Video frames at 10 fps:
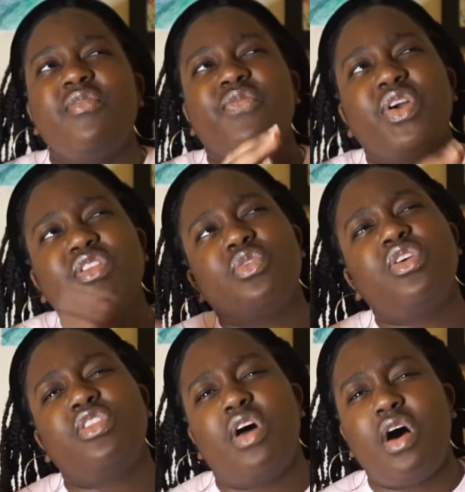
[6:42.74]
further
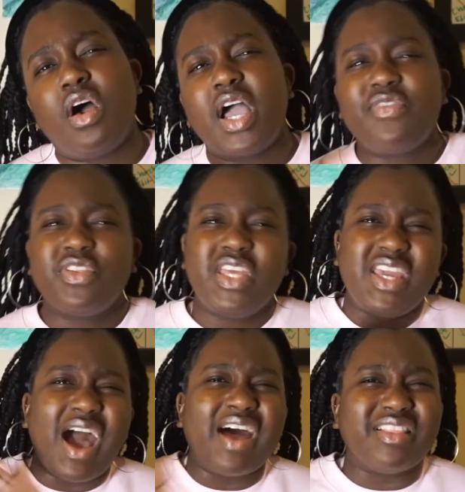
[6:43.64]
along, I feel like he
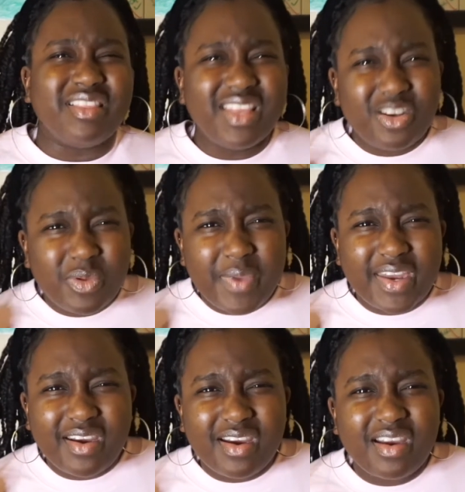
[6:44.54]
got a little bit
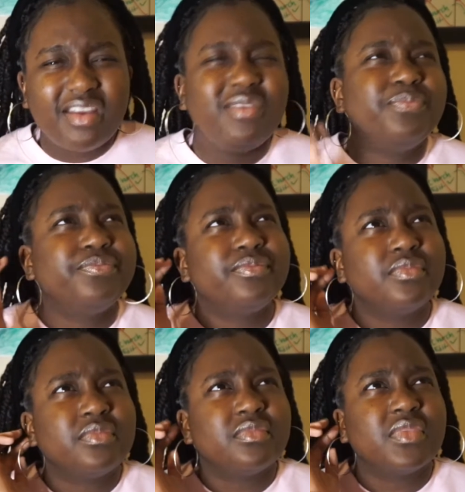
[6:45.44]
better.
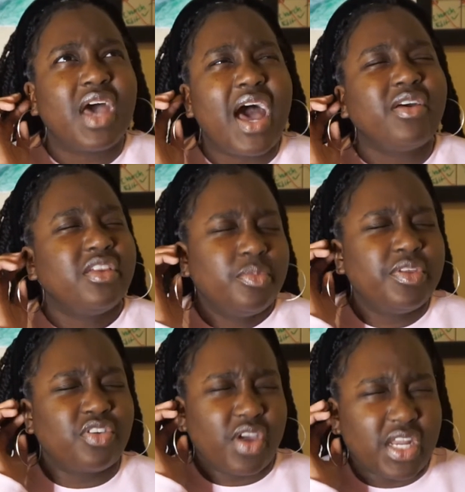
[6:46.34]
I'll give him
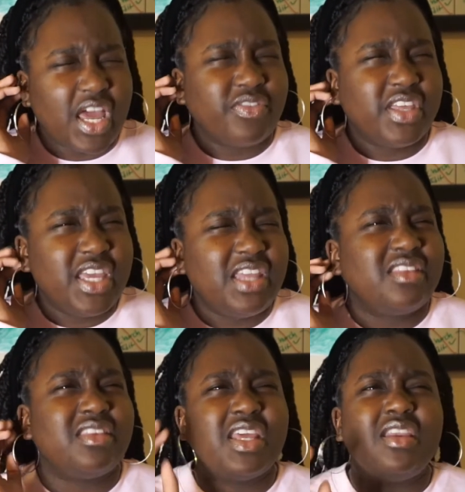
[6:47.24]
his credit. I feel
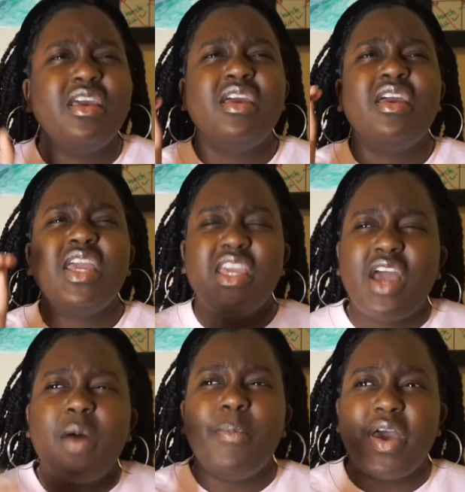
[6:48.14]
like he
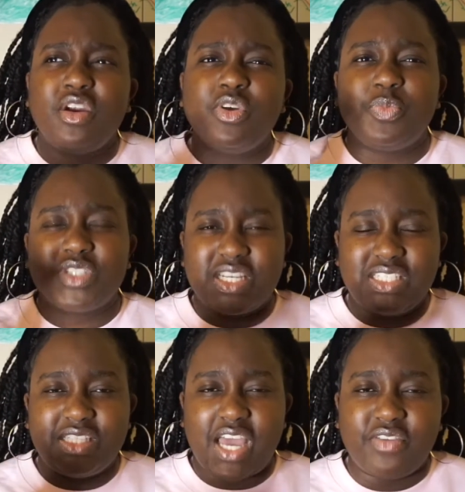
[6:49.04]
got better with
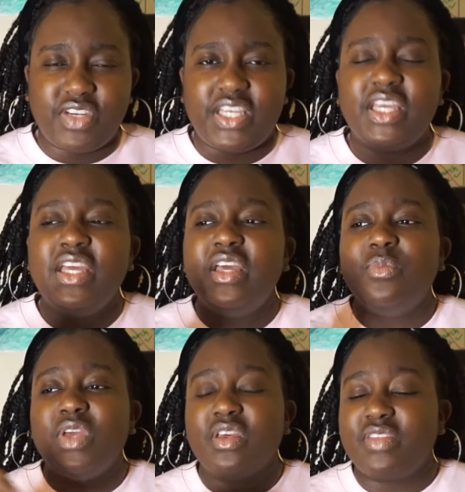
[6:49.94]
protecting Daphne
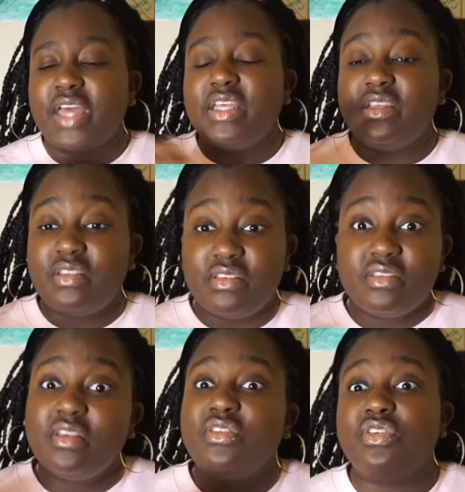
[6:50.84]
because that is his
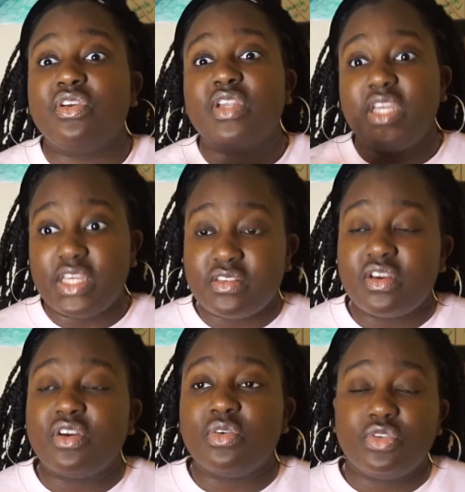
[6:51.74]
sister and he is
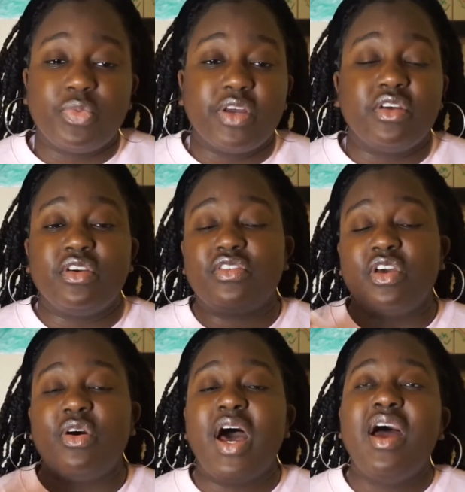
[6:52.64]
her older brother.
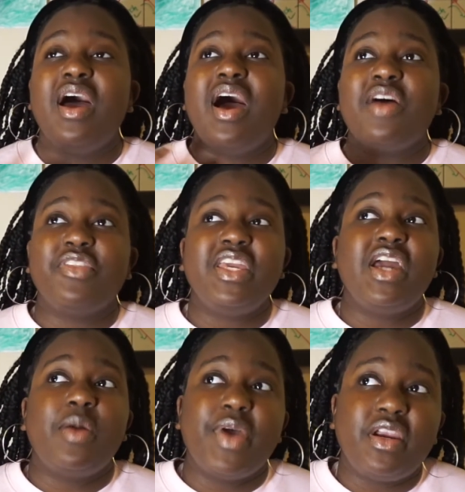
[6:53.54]
So I feel like he
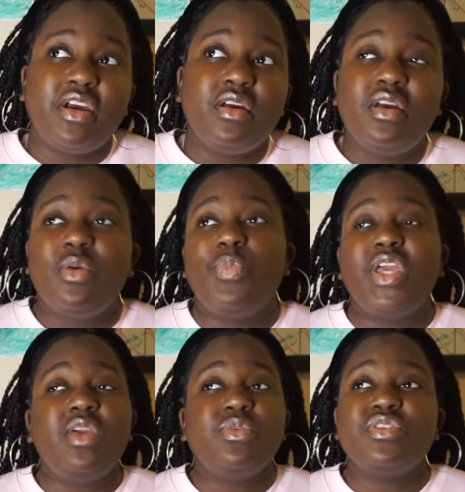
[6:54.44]
got better, but
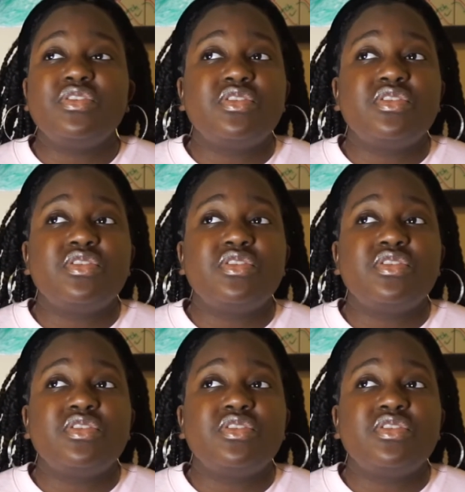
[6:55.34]
he was just